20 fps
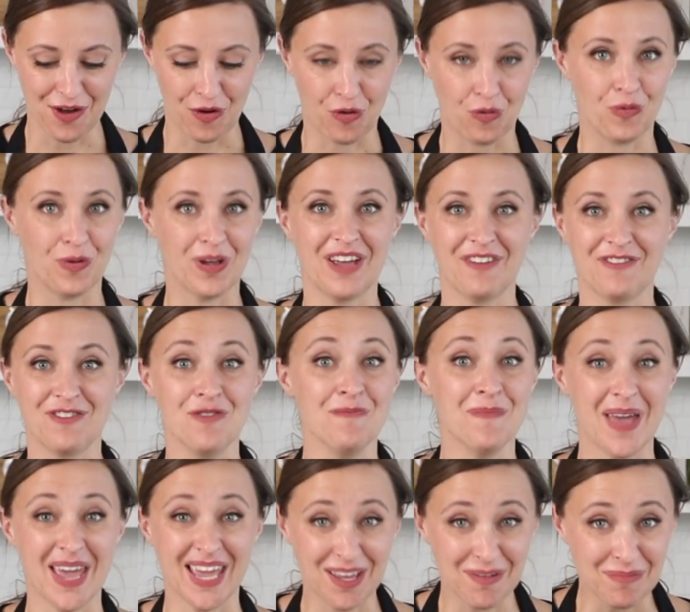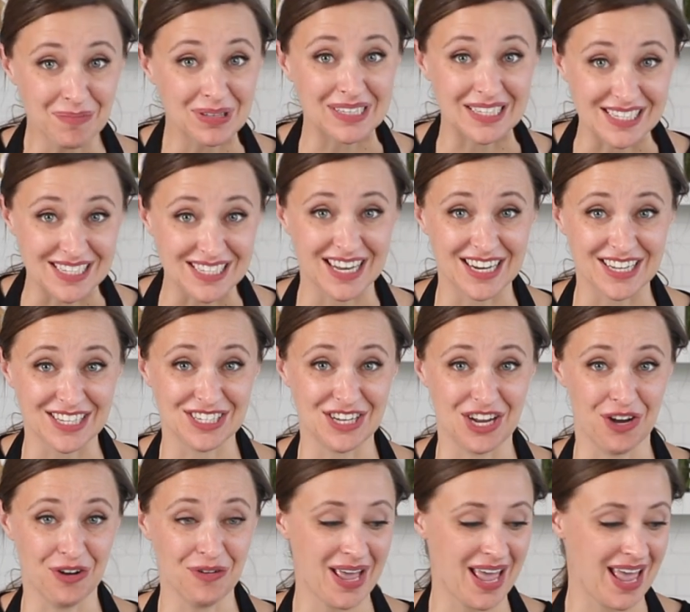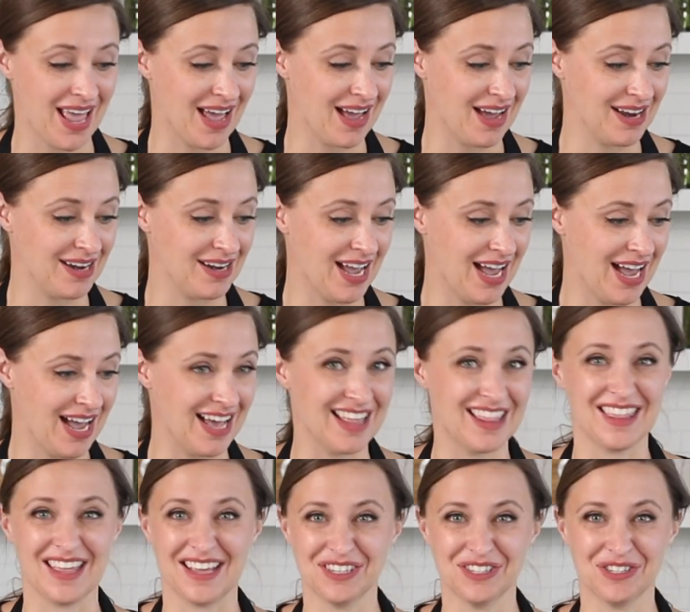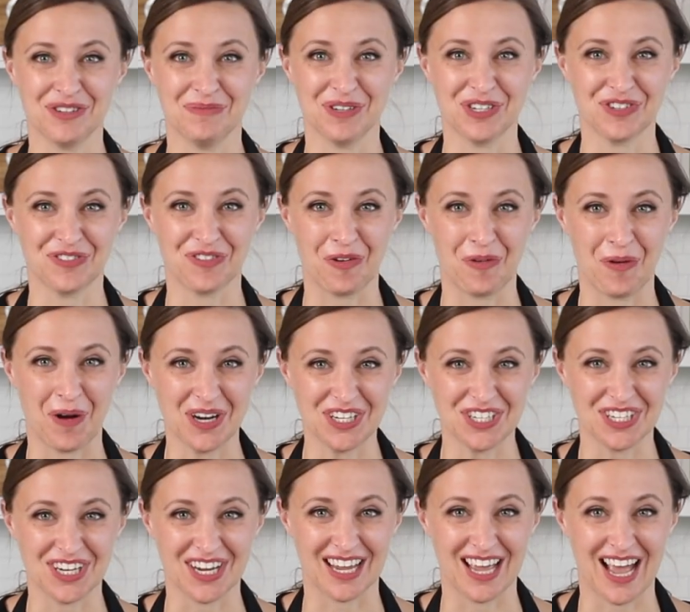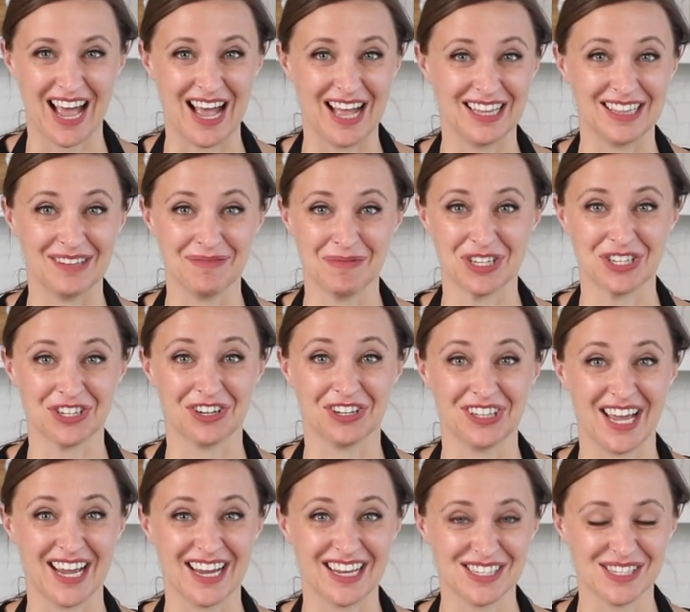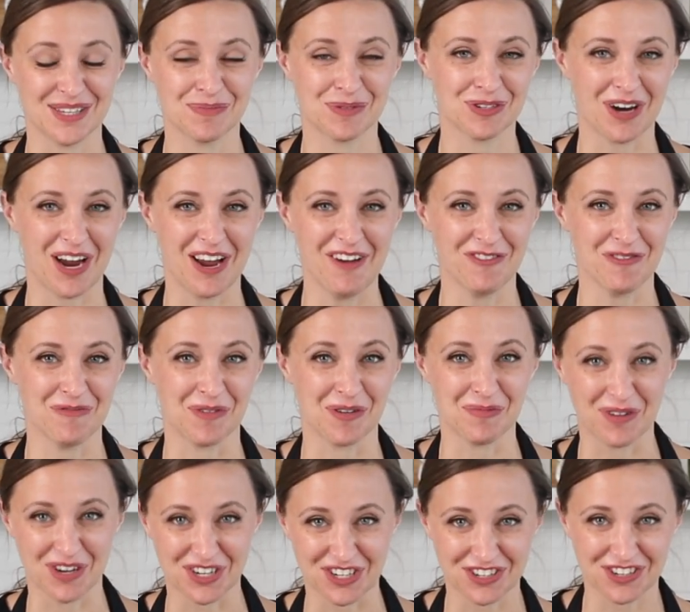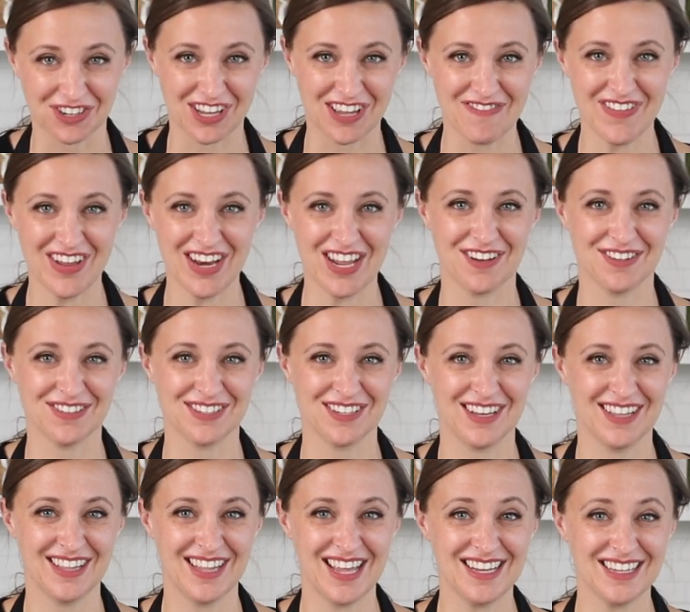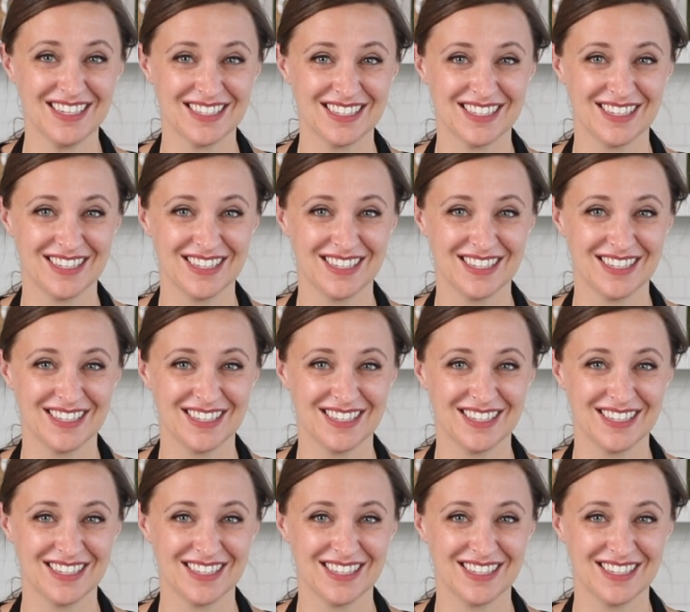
if you make it, please let us know. And thanks so much for watching. Be sure to like and subscribe for more pressure cooking videos. Thanks.